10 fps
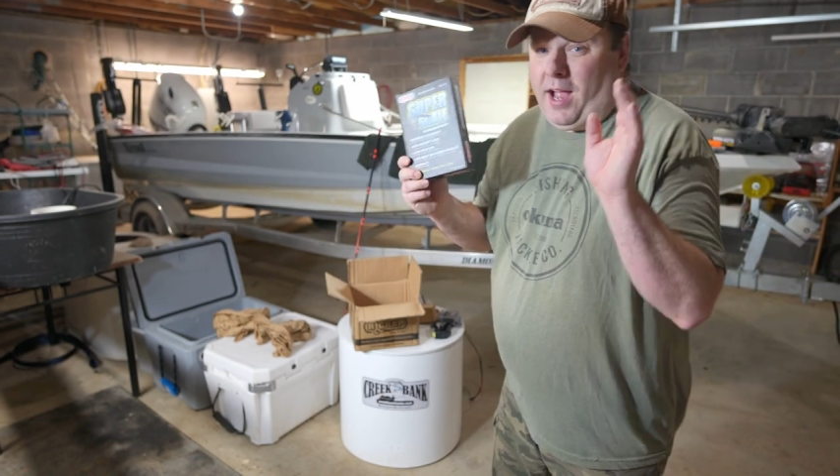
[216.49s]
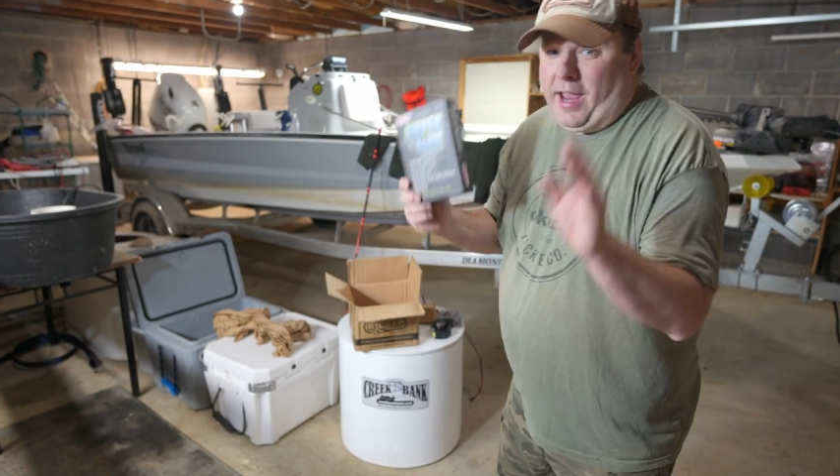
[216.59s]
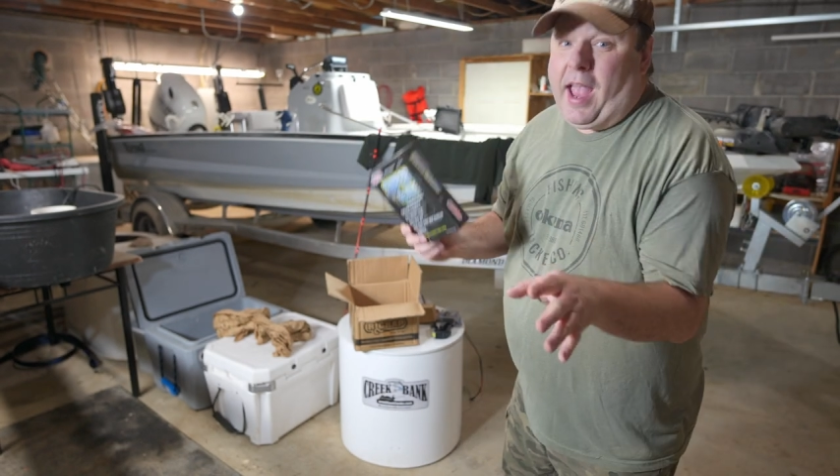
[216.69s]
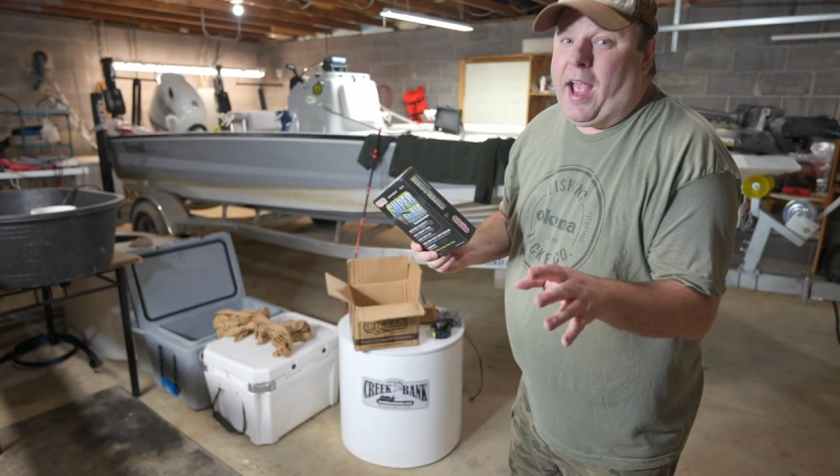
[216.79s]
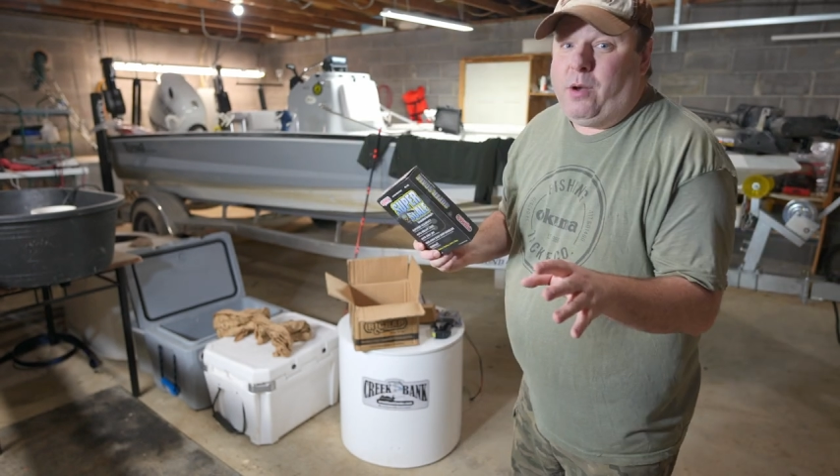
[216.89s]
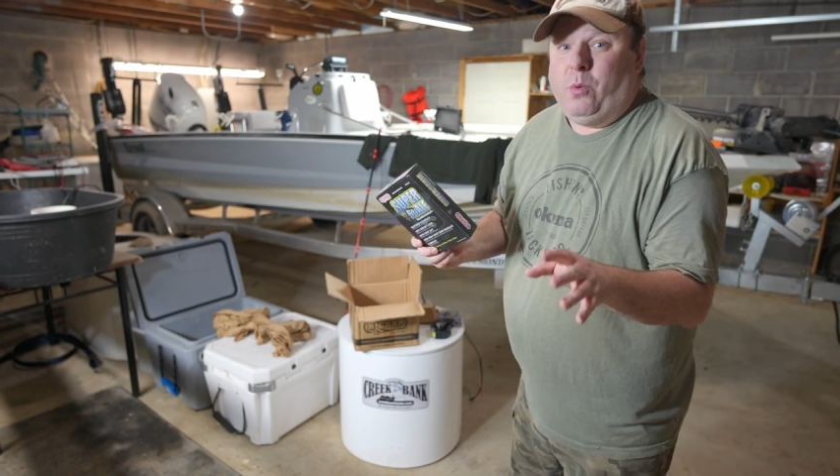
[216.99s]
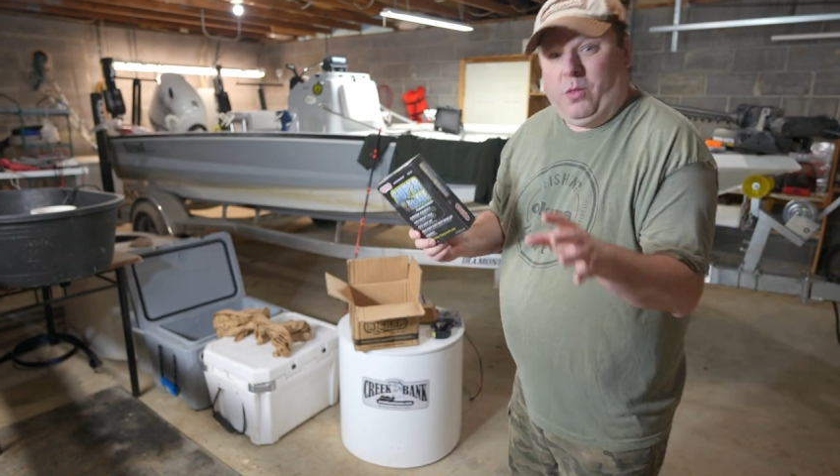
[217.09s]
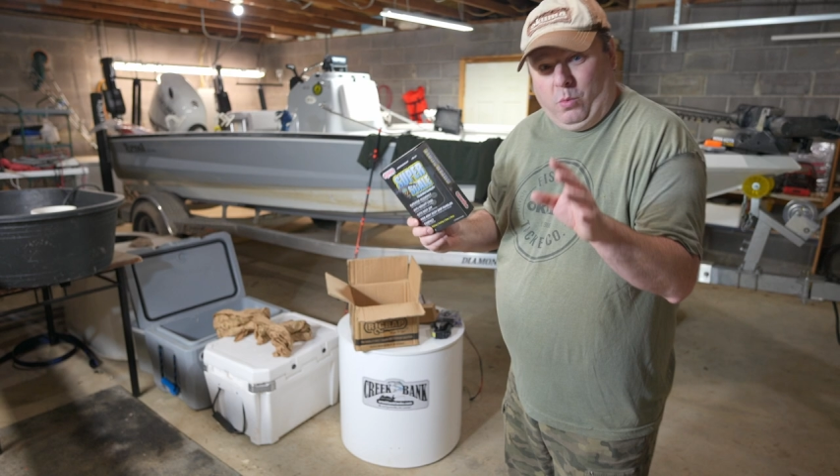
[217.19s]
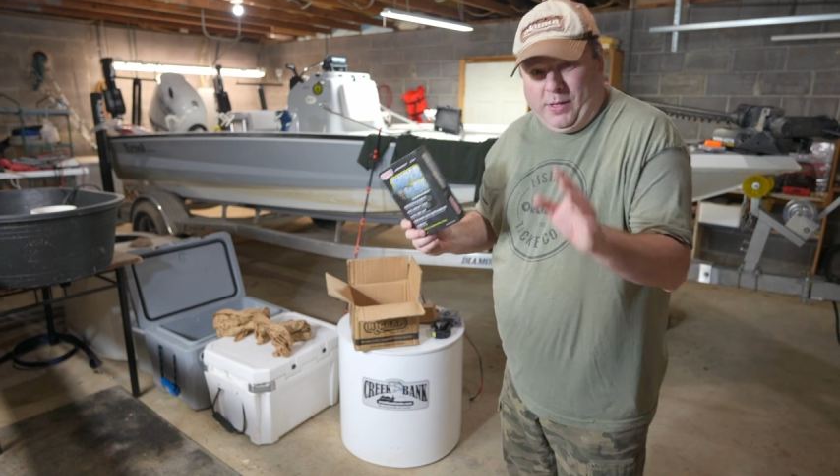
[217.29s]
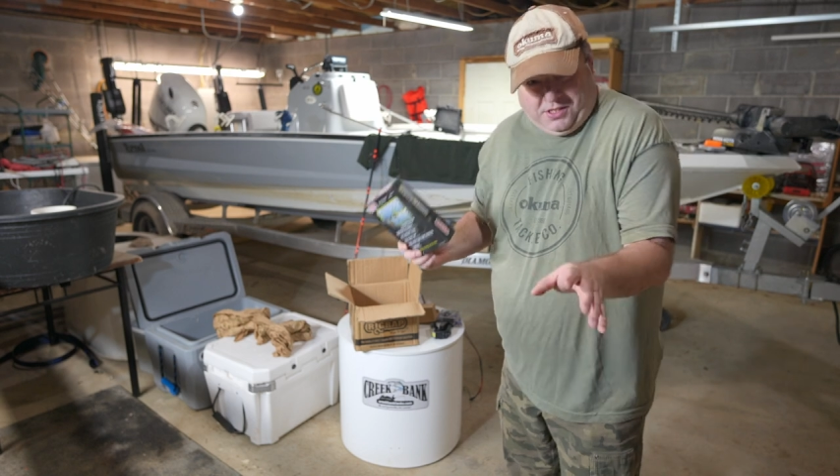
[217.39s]
I had with
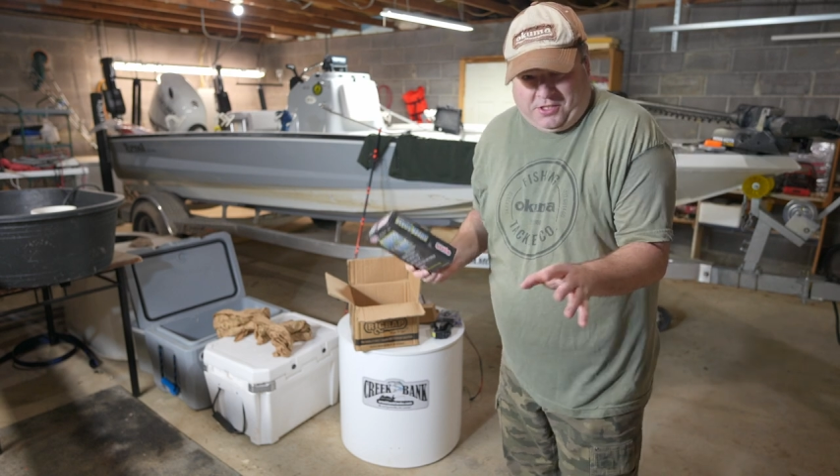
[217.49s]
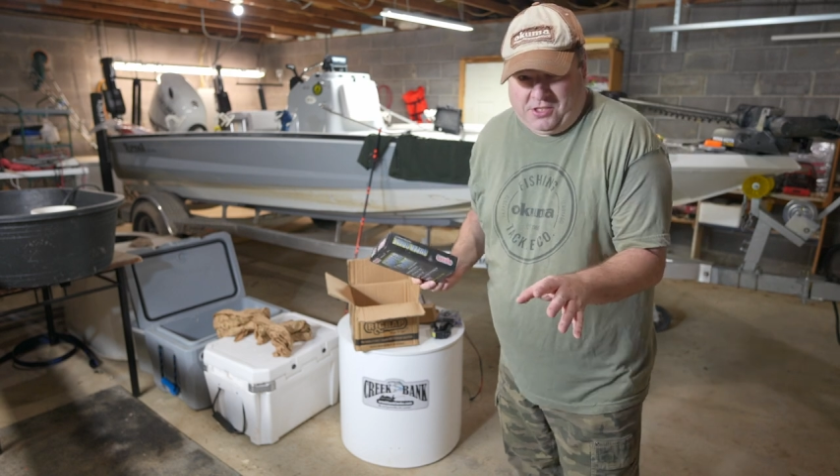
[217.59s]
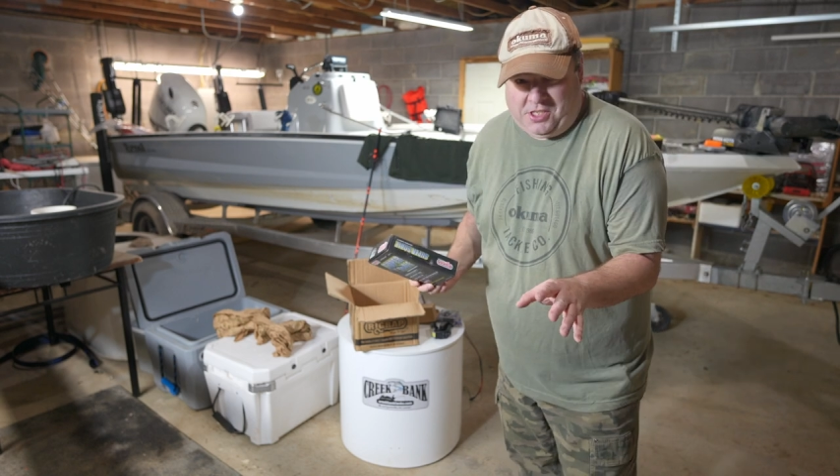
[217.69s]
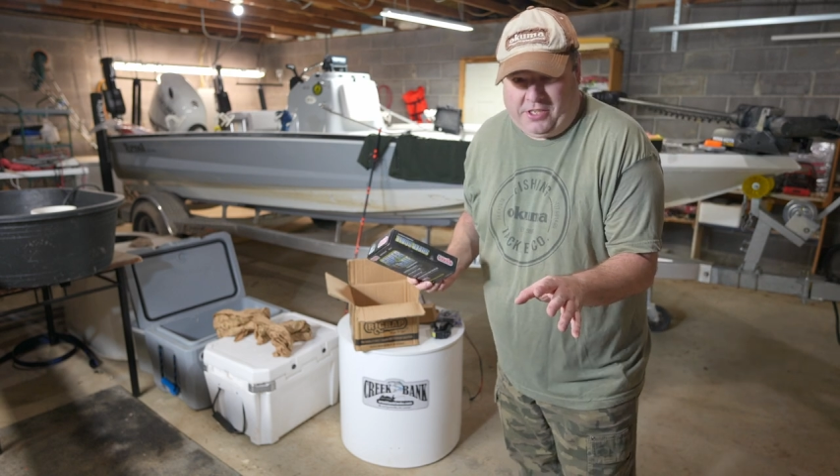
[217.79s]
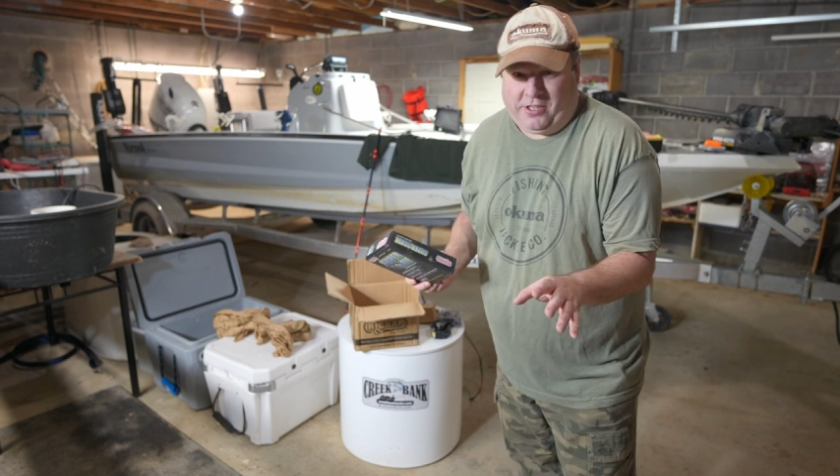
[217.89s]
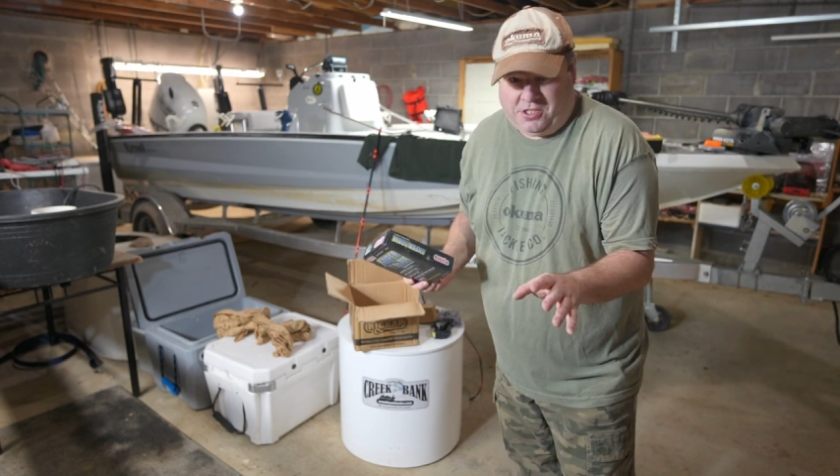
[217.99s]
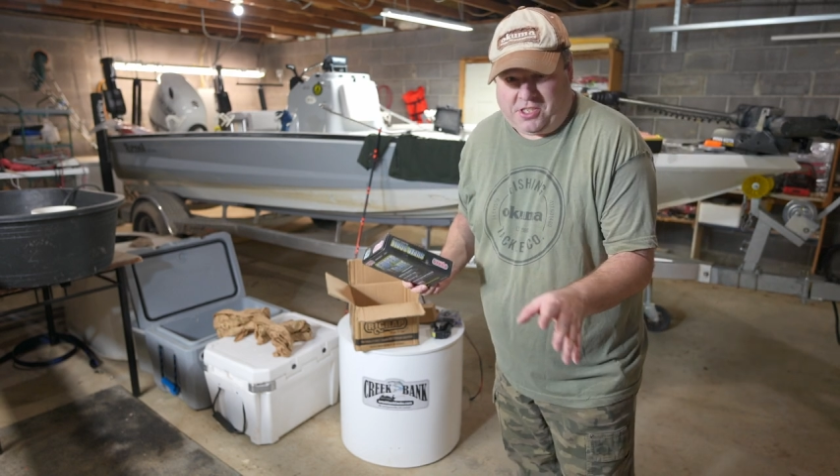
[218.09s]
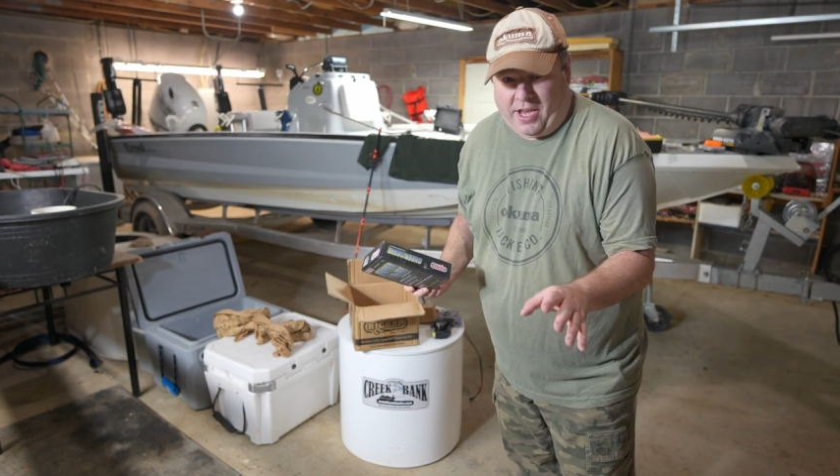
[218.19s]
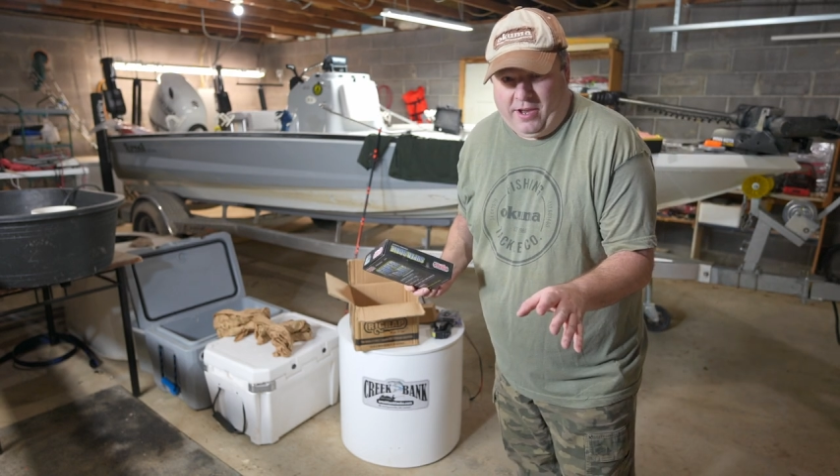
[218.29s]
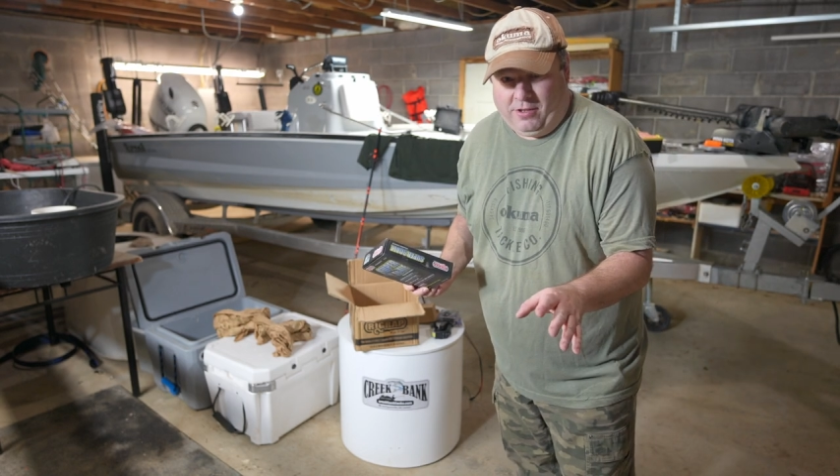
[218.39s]
the Whisker Seeker
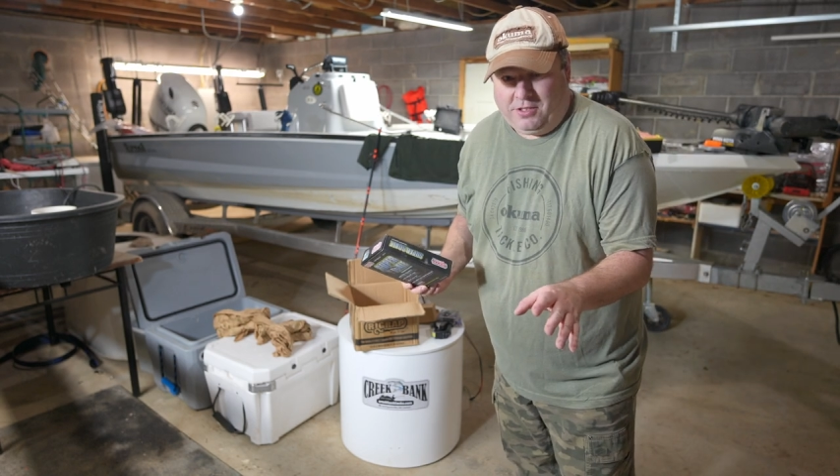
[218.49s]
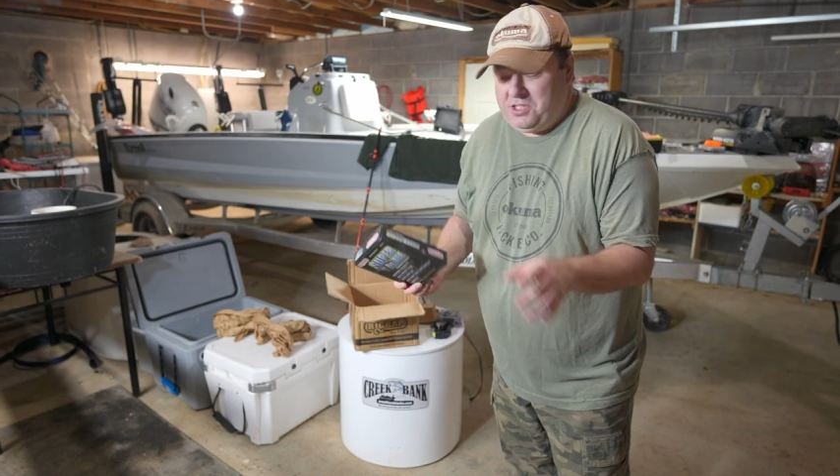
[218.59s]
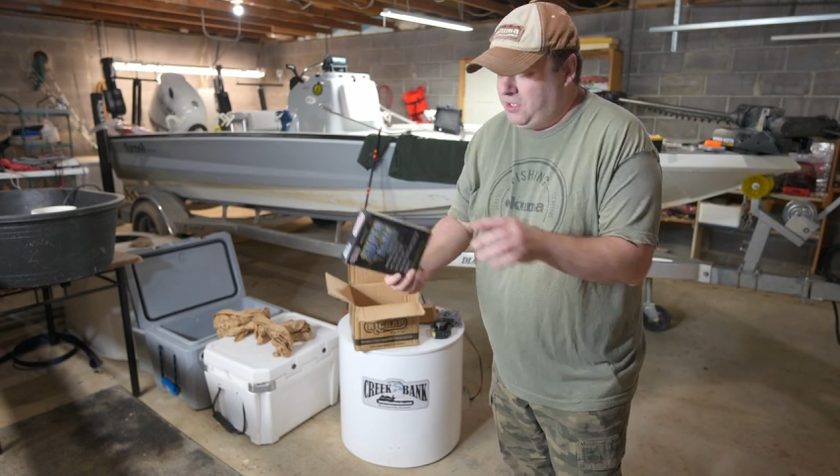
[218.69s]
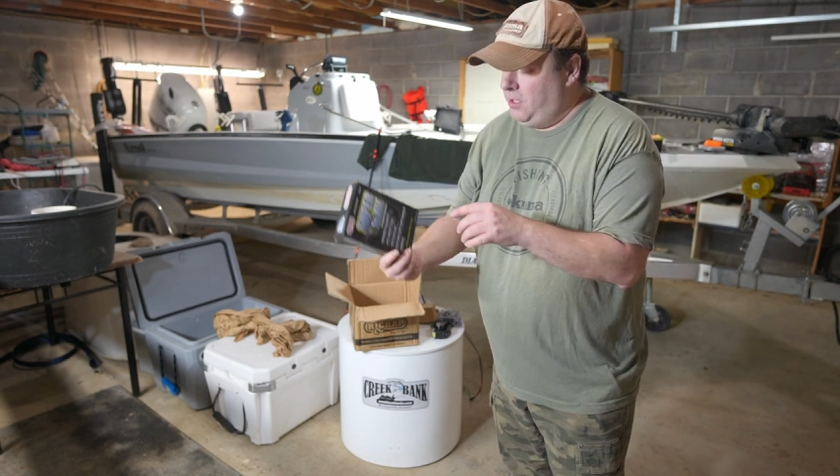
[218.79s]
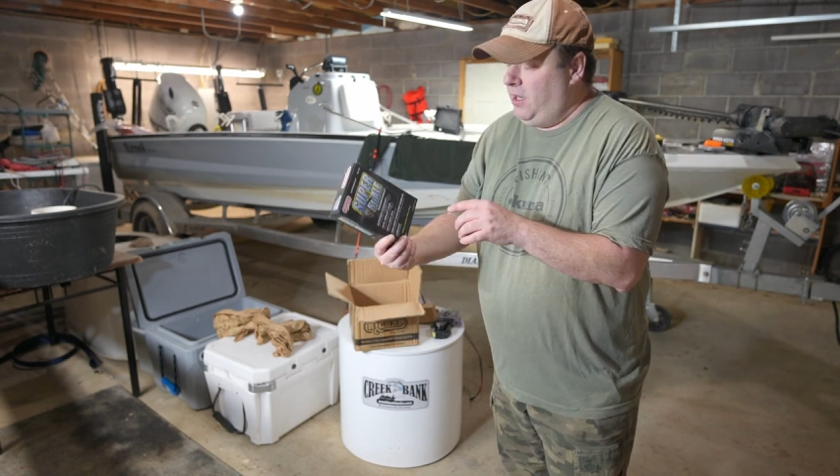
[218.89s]
scales.